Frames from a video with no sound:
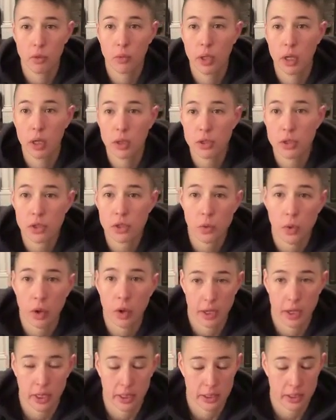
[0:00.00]
so we are
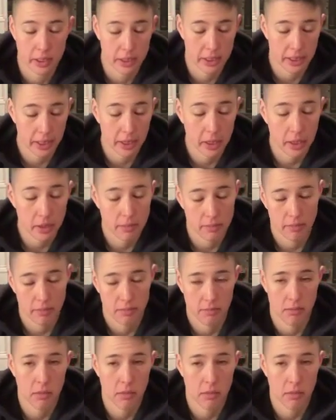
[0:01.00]
squatting today.